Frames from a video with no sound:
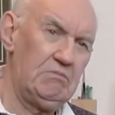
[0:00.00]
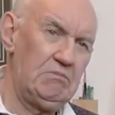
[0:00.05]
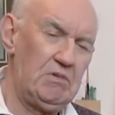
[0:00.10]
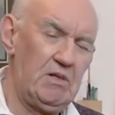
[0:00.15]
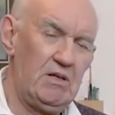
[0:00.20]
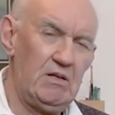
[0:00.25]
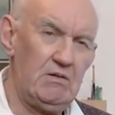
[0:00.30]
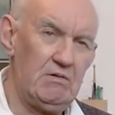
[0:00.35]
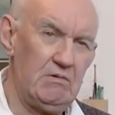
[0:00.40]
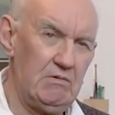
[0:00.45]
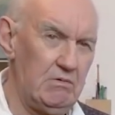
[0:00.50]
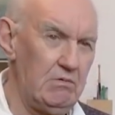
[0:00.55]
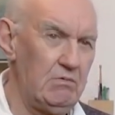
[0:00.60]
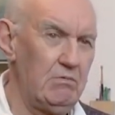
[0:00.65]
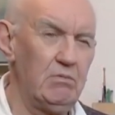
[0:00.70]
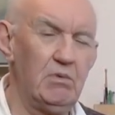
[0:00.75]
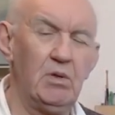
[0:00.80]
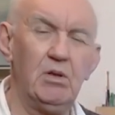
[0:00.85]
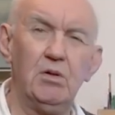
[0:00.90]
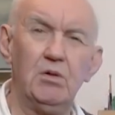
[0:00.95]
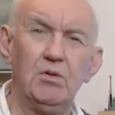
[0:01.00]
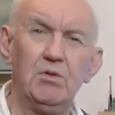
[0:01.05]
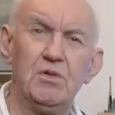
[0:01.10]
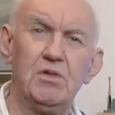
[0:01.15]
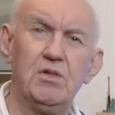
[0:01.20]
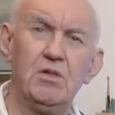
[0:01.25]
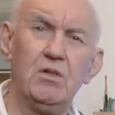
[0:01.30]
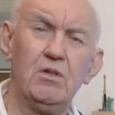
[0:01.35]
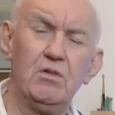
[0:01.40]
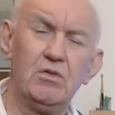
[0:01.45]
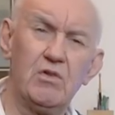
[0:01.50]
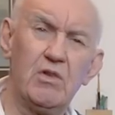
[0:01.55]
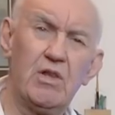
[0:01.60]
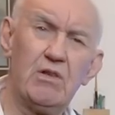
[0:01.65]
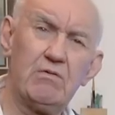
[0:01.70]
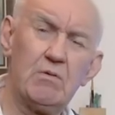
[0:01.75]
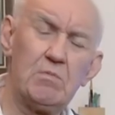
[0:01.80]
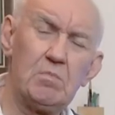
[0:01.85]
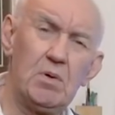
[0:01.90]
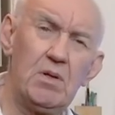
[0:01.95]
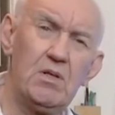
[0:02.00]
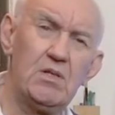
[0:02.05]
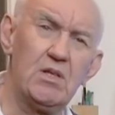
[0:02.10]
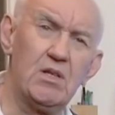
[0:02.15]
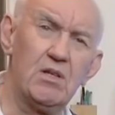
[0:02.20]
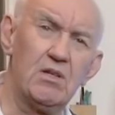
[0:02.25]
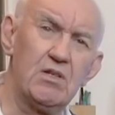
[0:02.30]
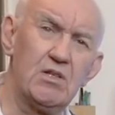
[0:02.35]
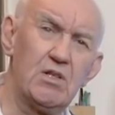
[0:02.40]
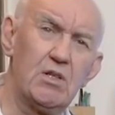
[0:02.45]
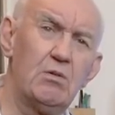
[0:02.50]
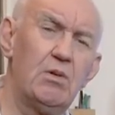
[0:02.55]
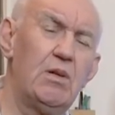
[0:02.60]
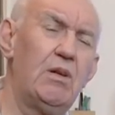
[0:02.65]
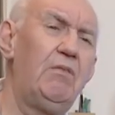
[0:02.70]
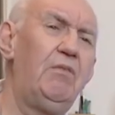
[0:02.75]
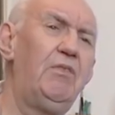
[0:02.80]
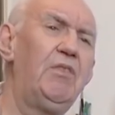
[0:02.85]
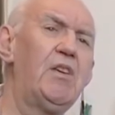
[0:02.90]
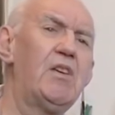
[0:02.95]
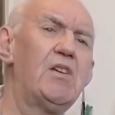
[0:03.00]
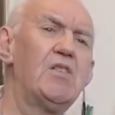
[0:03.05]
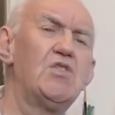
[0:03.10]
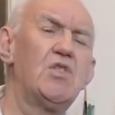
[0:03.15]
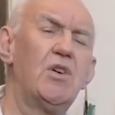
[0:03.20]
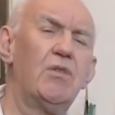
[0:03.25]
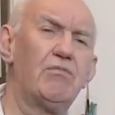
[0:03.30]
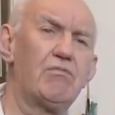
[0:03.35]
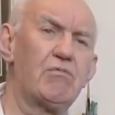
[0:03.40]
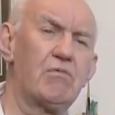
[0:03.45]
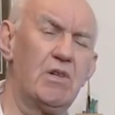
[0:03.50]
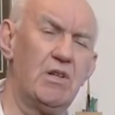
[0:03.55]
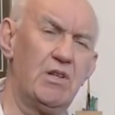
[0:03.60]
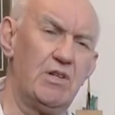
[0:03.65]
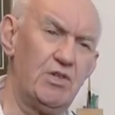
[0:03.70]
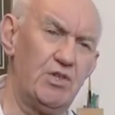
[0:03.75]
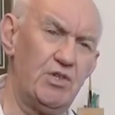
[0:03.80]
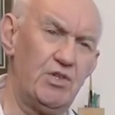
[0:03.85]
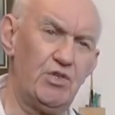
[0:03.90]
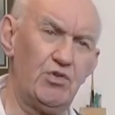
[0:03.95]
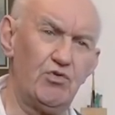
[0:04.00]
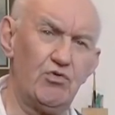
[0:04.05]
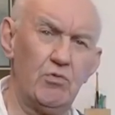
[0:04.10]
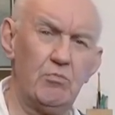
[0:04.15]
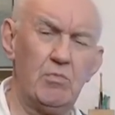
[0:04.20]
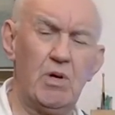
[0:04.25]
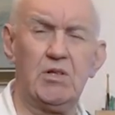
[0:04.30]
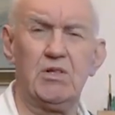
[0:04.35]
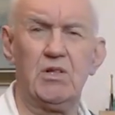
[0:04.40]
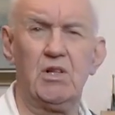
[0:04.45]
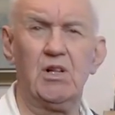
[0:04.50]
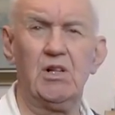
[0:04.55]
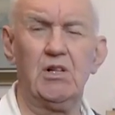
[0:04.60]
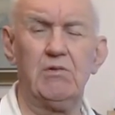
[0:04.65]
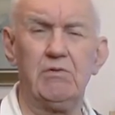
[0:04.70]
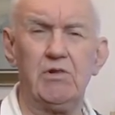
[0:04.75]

then we lose the use of that repeater, so our VHF range is dramatically